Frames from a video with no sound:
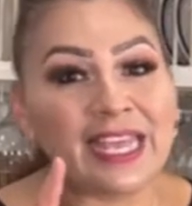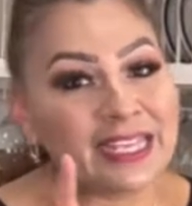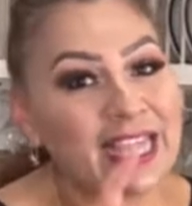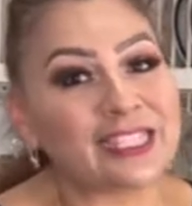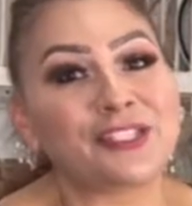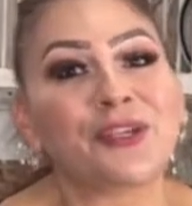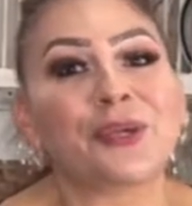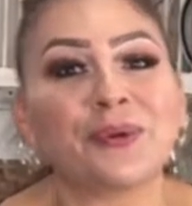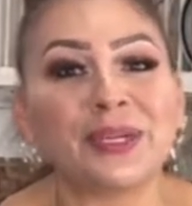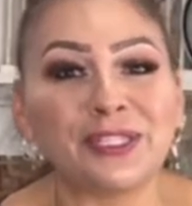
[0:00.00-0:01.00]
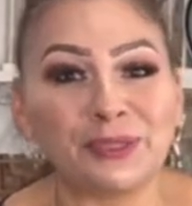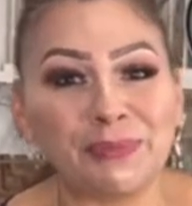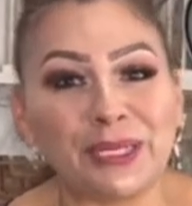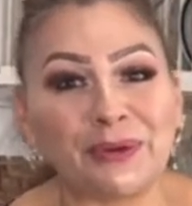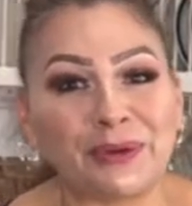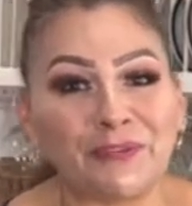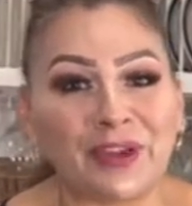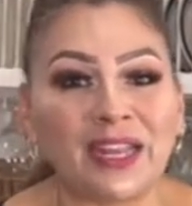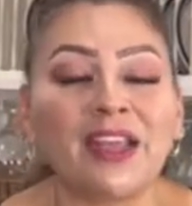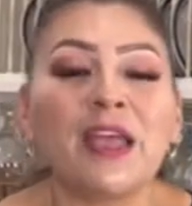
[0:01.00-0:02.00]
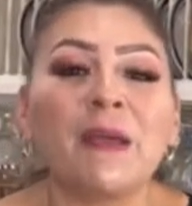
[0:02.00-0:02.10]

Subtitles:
yes, you're going to be notified.